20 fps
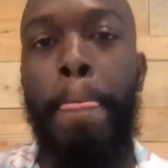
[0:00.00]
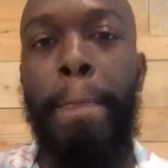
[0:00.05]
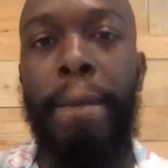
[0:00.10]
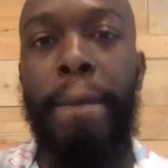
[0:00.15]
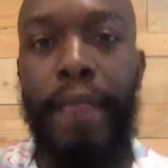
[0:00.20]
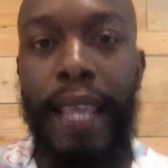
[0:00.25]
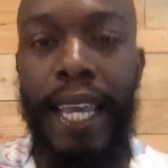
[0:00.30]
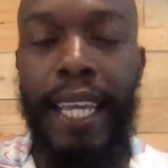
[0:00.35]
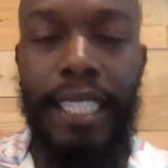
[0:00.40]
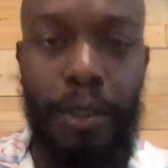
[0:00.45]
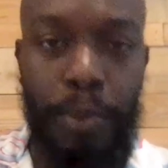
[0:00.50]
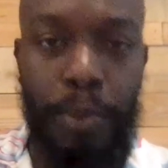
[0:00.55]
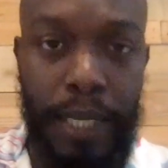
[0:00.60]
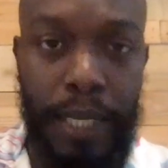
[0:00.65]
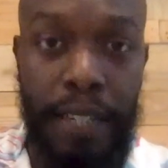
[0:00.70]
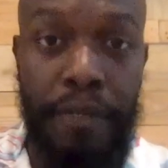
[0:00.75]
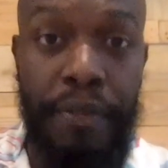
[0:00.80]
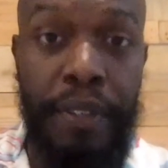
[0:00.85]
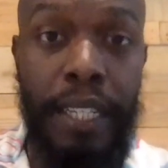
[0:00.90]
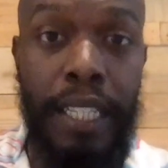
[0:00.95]
that
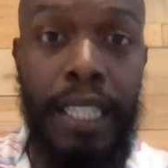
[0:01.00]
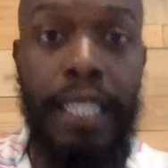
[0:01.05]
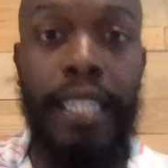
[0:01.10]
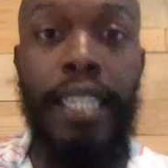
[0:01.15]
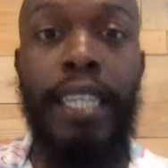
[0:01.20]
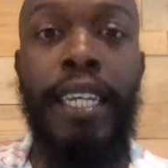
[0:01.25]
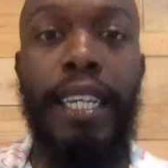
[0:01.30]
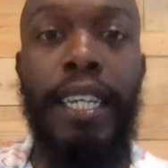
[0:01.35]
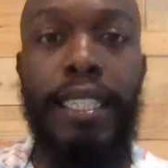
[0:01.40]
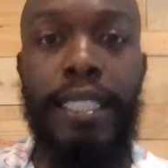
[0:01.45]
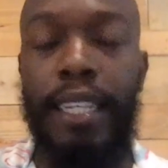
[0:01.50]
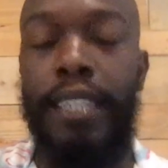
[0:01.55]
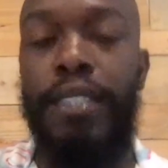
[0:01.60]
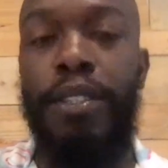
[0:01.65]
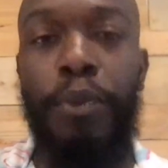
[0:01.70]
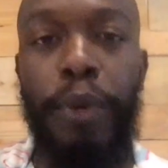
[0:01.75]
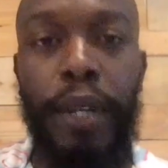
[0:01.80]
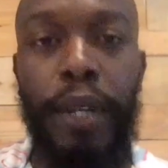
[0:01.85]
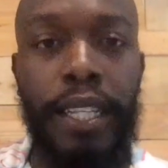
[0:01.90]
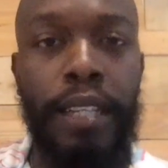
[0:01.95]
specifically takes
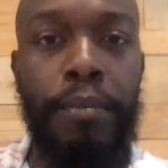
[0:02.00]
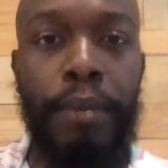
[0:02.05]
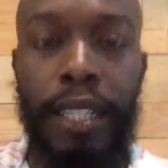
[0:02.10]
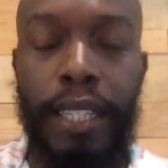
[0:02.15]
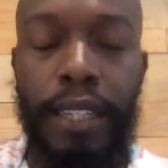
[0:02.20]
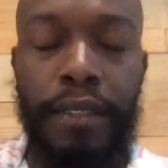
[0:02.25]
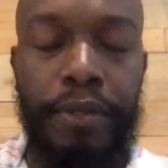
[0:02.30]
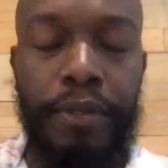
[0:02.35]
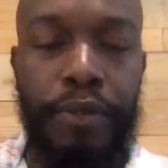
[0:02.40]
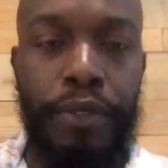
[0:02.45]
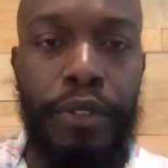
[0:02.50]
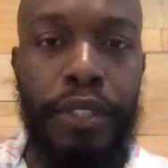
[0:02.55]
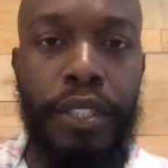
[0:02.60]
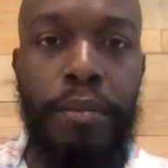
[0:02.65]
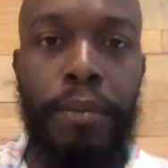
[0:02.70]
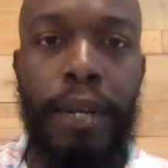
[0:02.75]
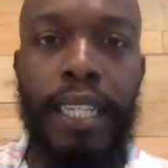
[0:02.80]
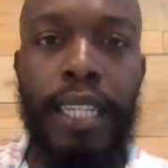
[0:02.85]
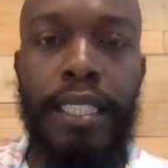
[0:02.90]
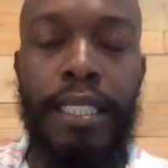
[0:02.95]
away the ability for
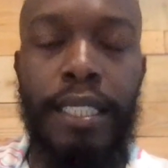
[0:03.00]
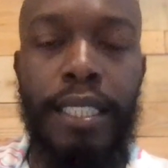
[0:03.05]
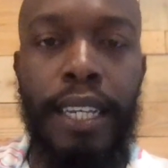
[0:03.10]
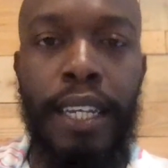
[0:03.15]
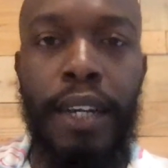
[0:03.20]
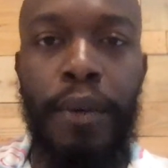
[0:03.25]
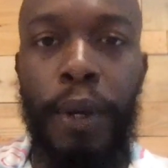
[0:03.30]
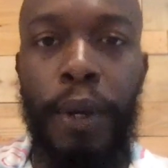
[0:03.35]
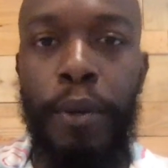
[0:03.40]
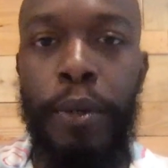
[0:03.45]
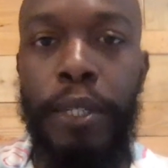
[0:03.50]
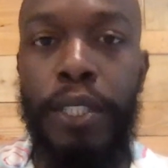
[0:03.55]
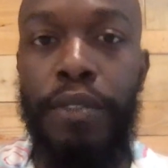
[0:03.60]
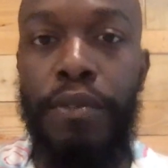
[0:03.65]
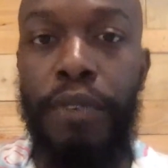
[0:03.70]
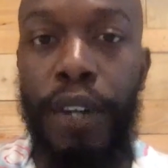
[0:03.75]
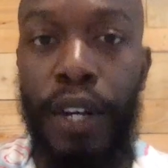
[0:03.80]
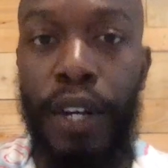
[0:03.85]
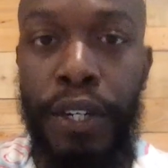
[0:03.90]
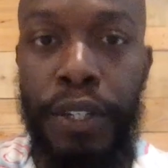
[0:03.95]
somebody to take away what you've
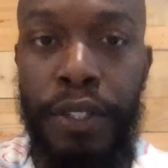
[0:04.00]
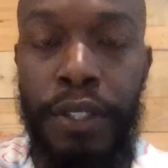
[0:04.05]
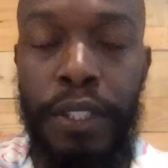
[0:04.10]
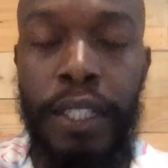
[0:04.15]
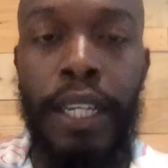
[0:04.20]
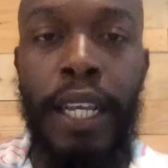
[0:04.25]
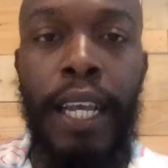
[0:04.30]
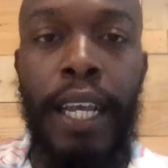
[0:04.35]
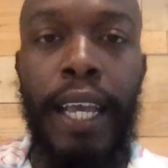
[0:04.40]
earned.